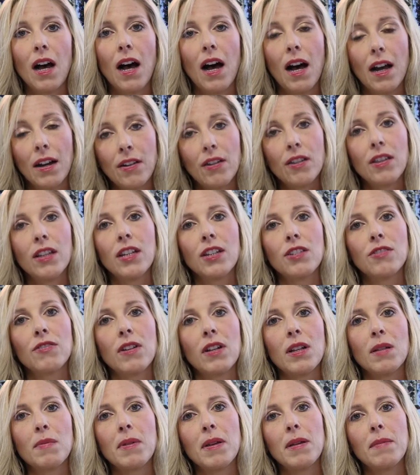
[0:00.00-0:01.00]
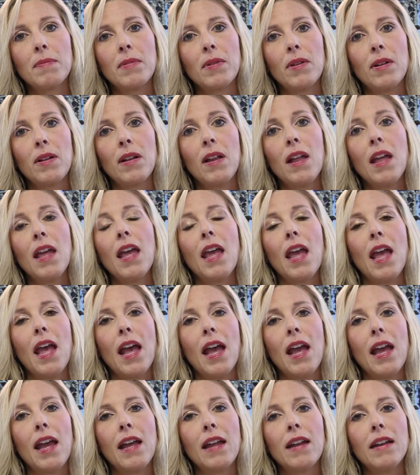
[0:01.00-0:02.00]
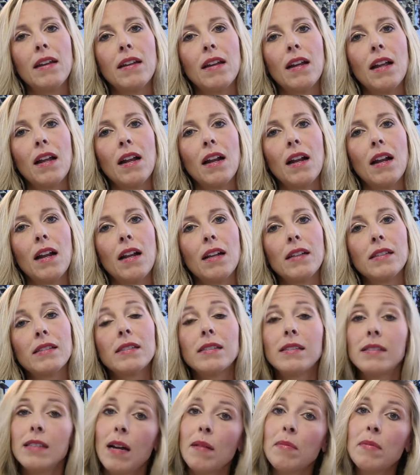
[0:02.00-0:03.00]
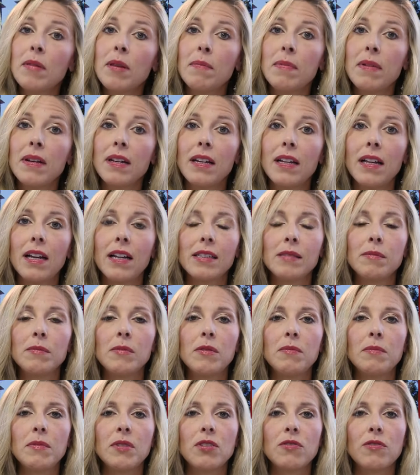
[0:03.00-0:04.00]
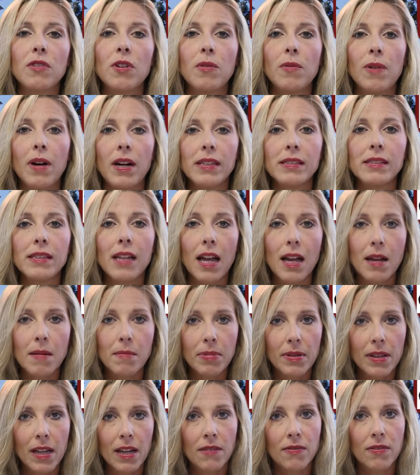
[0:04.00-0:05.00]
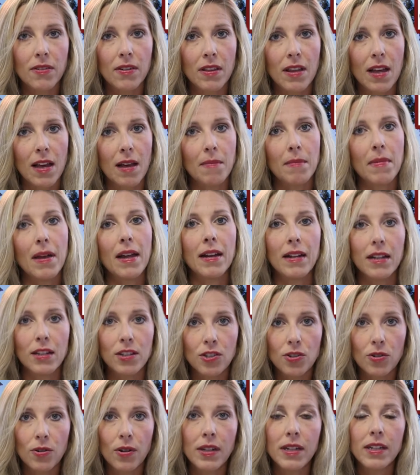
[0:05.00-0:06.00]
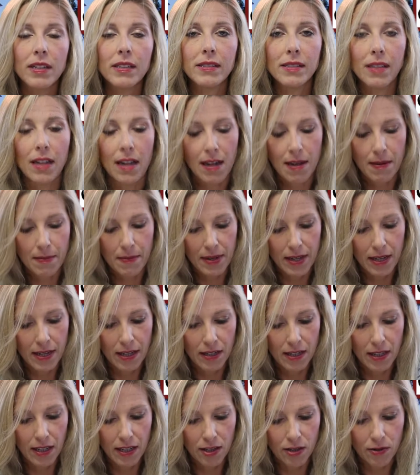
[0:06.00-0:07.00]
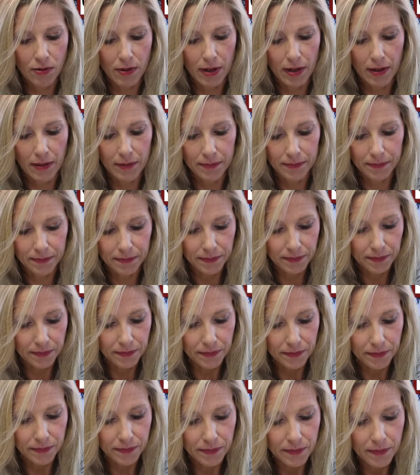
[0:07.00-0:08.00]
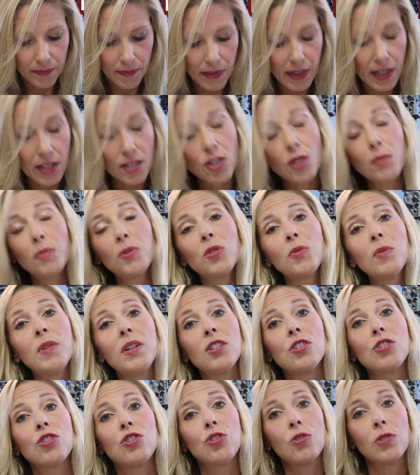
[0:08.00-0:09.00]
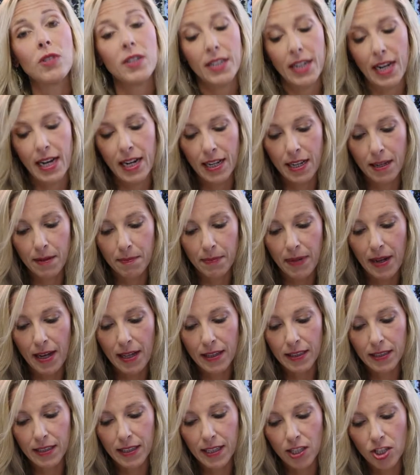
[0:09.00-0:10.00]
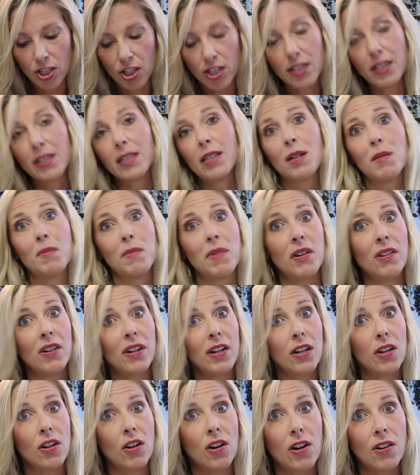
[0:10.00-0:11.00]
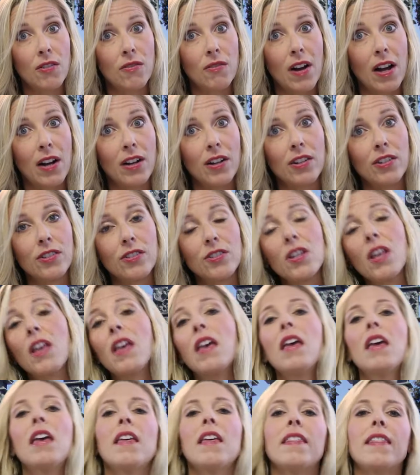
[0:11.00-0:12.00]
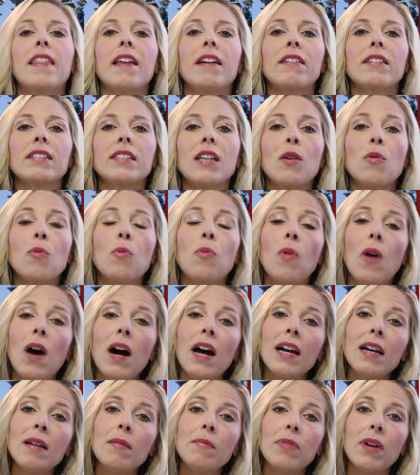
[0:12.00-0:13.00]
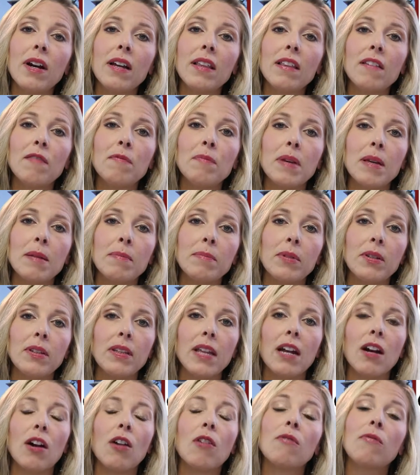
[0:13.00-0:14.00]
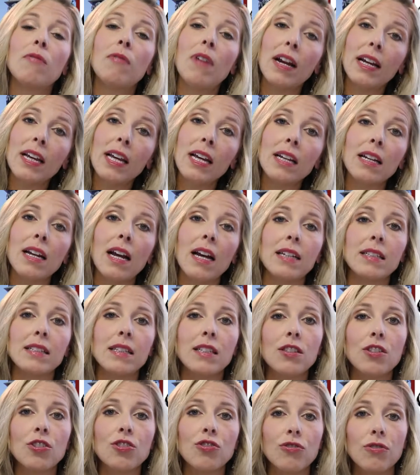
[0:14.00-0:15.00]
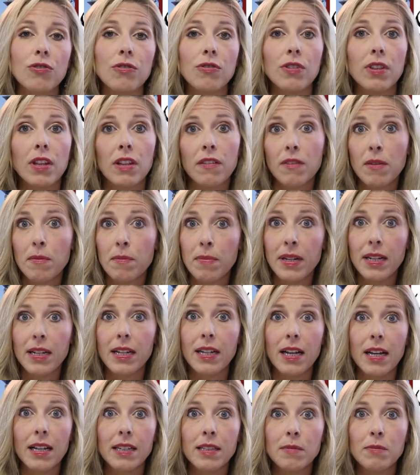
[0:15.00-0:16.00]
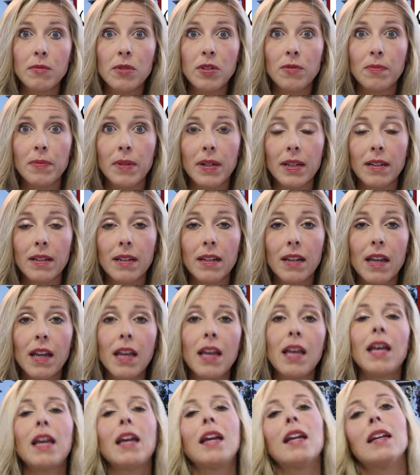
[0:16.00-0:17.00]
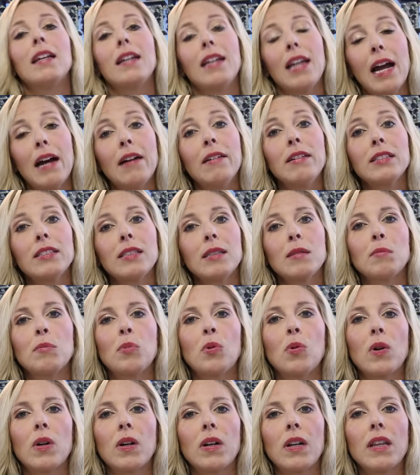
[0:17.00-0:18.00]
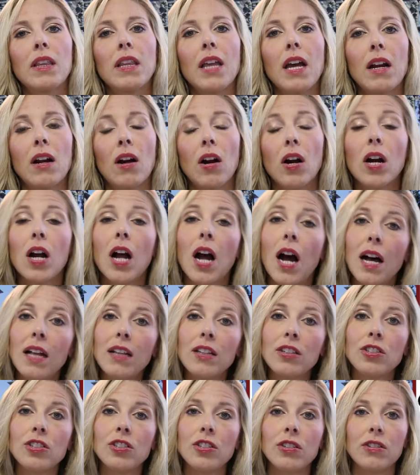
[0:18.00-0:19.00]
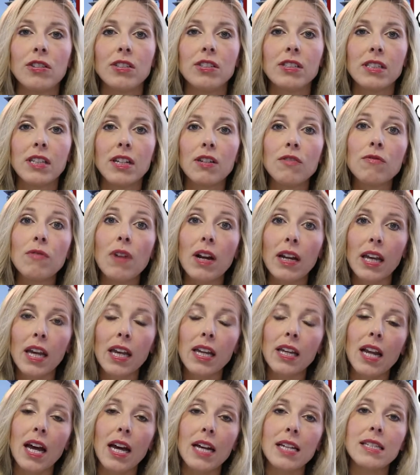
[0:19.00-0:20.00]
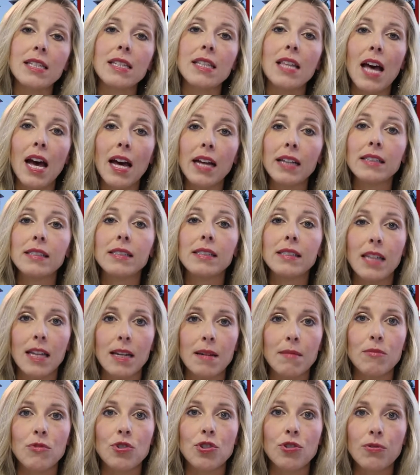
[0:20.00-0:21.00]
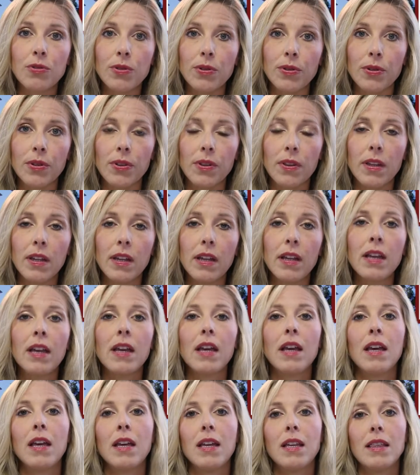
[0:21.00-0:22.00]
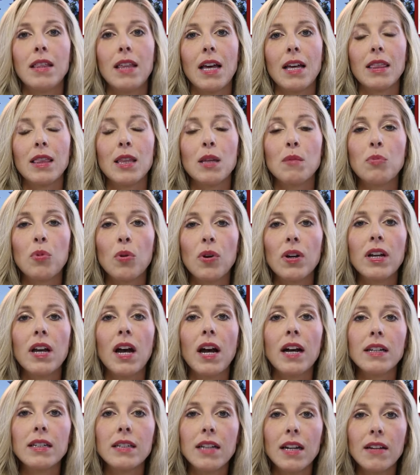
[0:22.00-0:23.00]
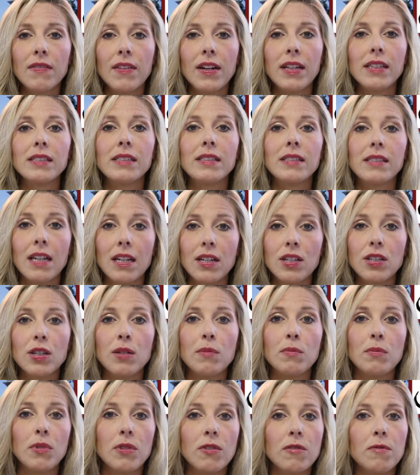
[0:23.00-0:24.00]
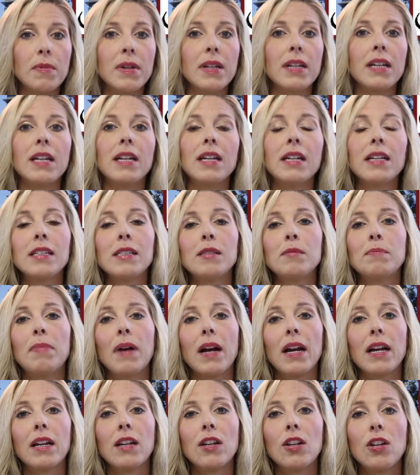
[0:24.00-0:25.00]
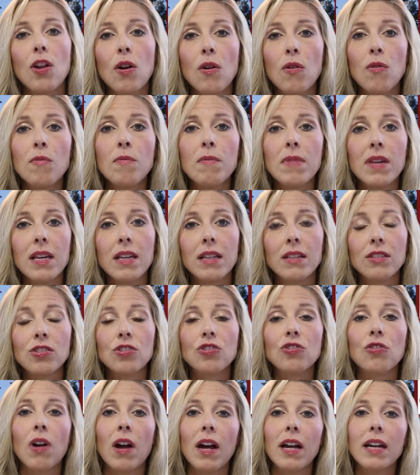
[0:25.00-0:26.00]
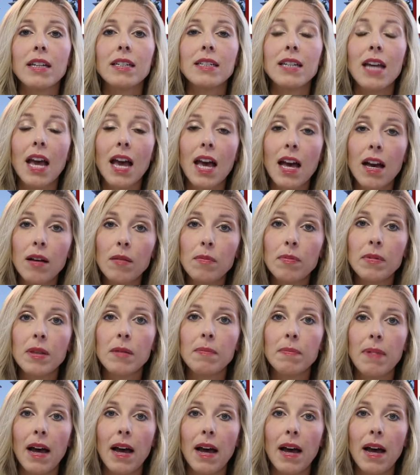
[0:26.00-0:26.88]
honor the Israeli people and snub the BDS movement's request and play for them and enjoy his time in Israel. So between Jordanian politicians and American hard rockers, there is a wide breadth of people that are recognizing the truth of the BDS movement. Now it's important that our college students can recognize that same truth. that the boycott, divest, sanction movement is by no means trying to help the